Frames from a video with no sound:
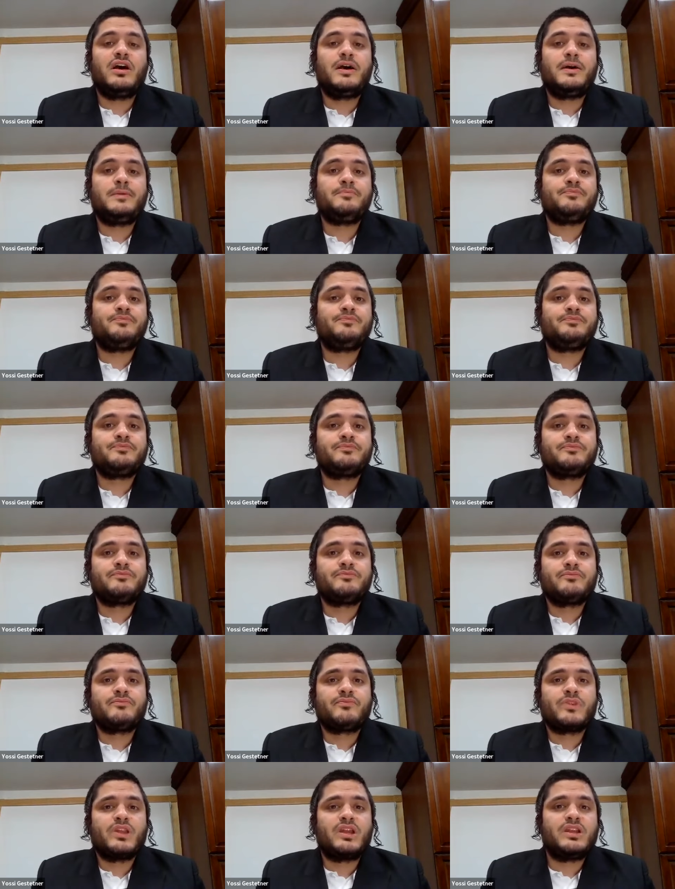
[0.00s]
um,
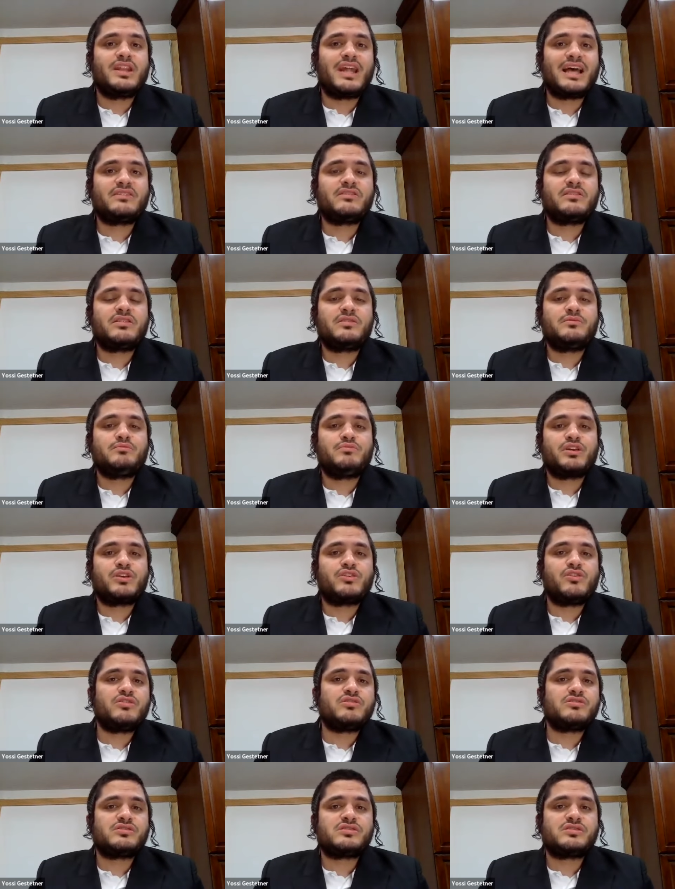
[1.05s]
not
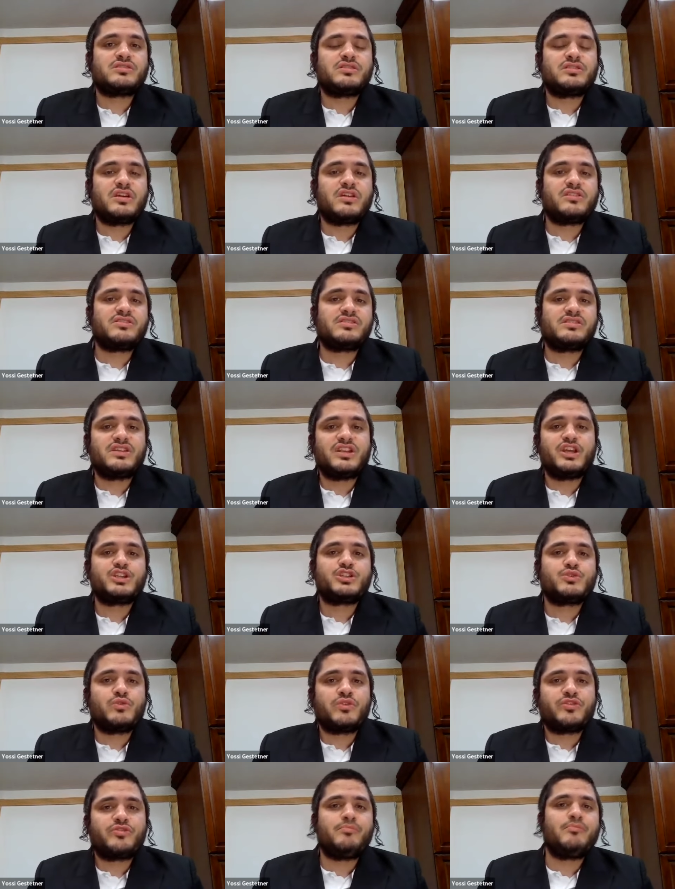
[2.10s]
because there is an
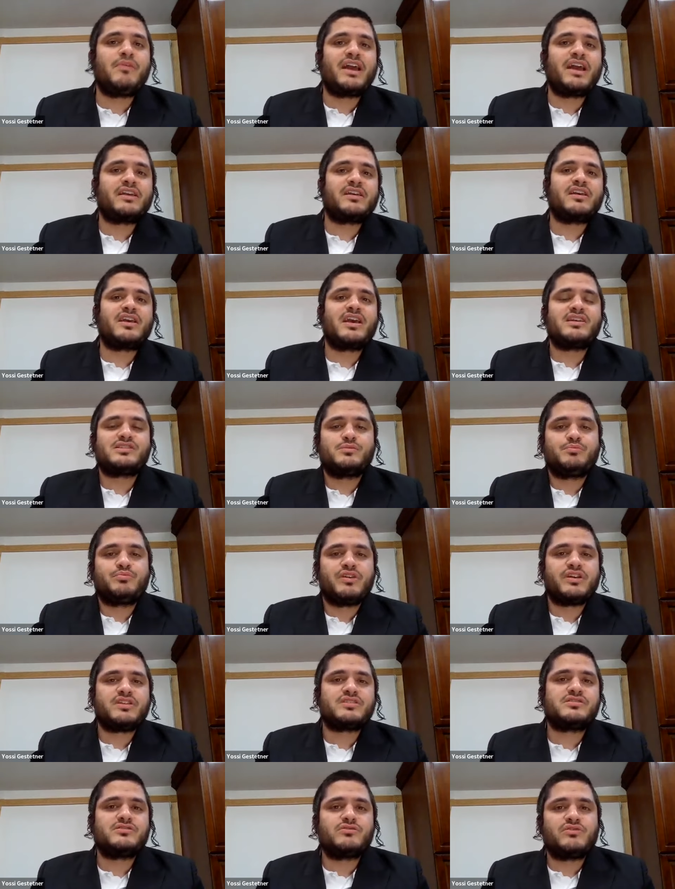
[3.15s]
issue with Mike as a
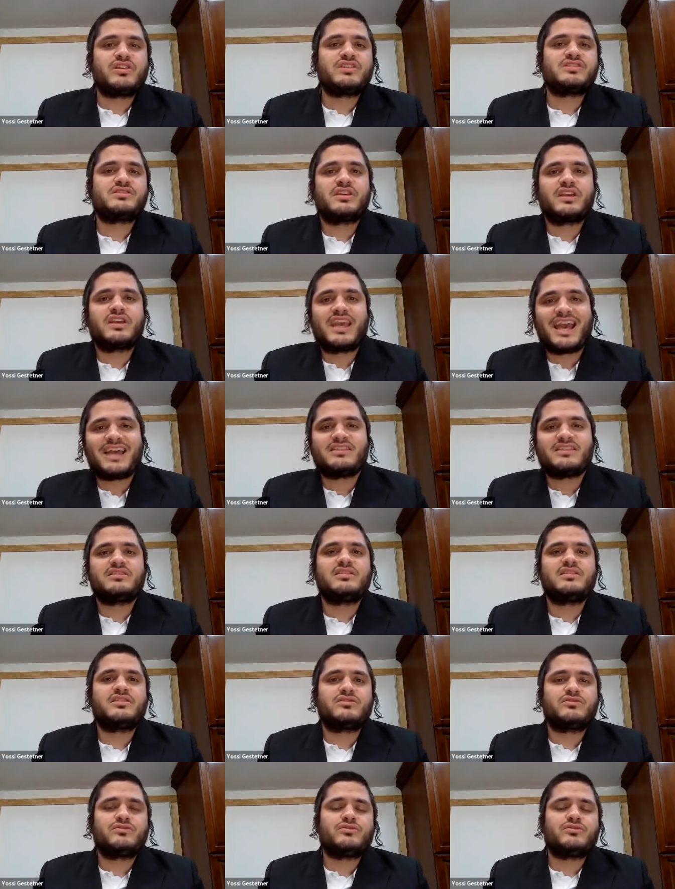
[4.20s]
person or as a
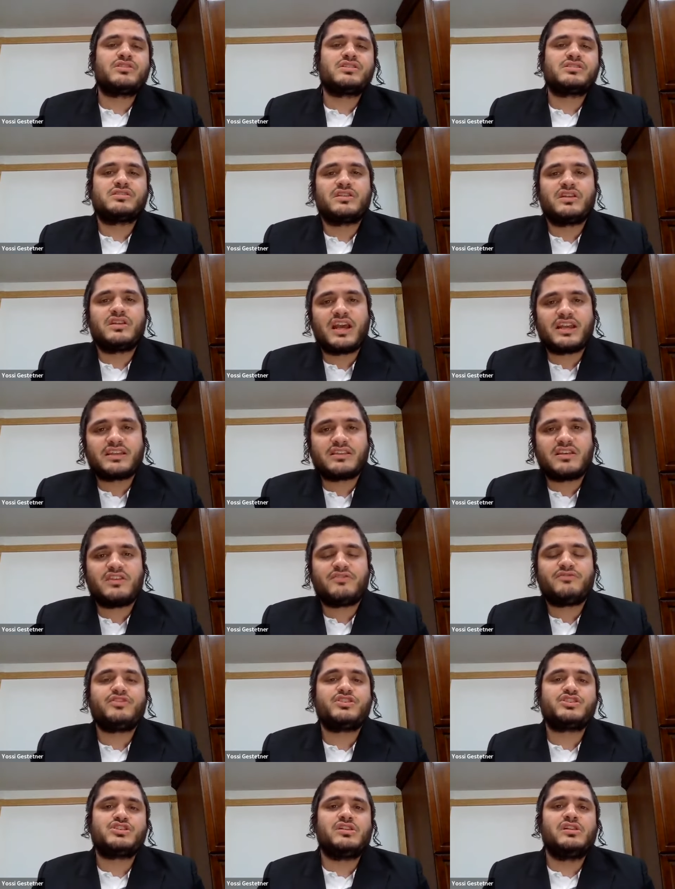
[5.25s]
candidate or as an elected
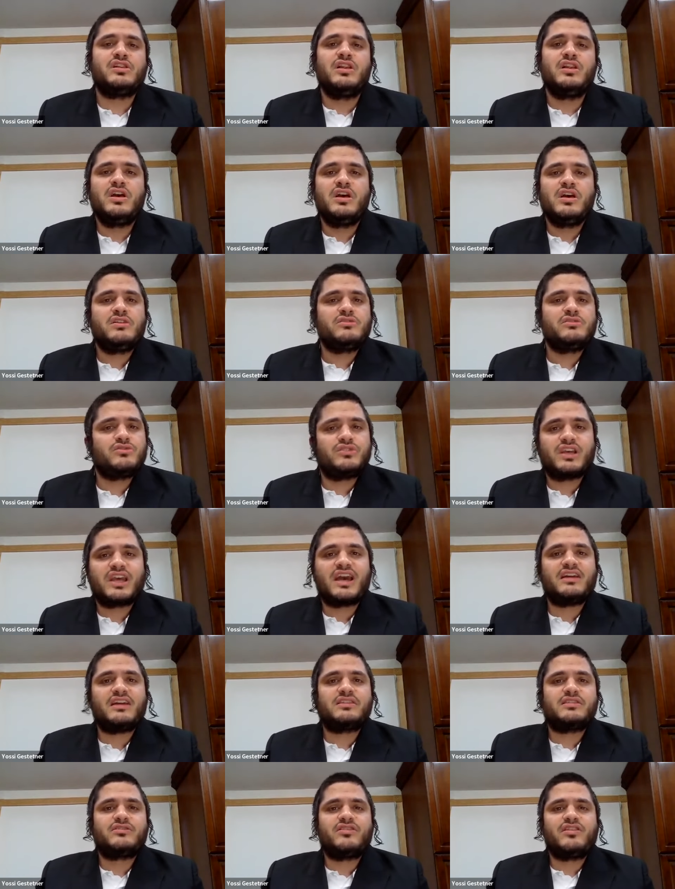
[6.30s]
official. To the
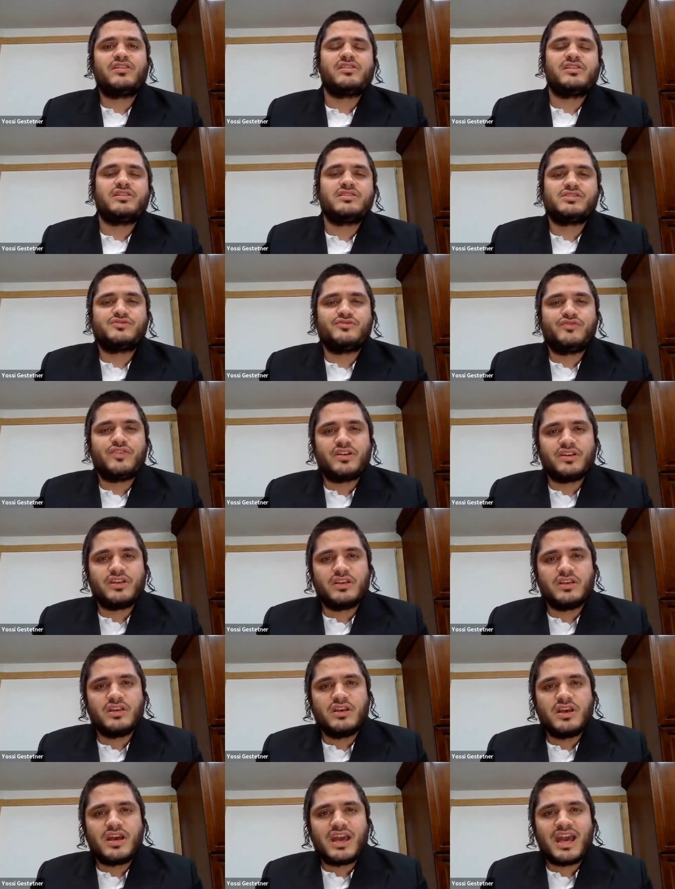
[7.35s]
contrary, he's
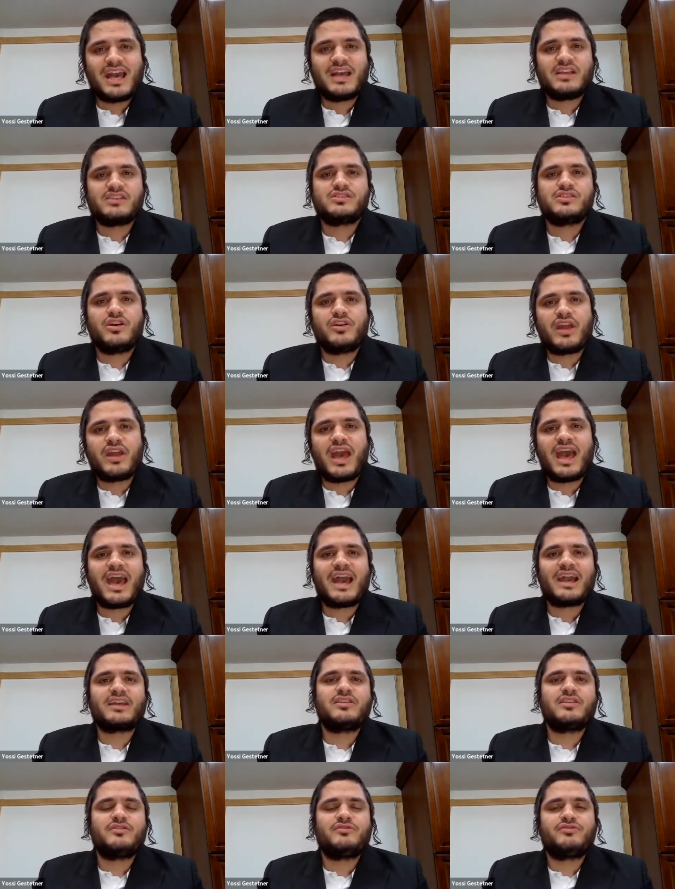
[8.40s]
very hands on,
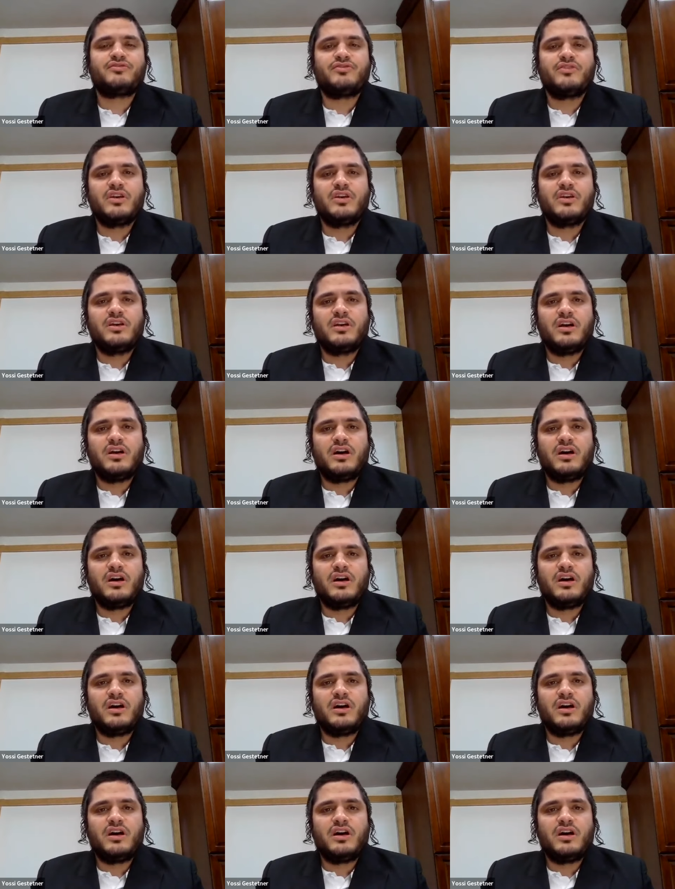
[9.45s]
active.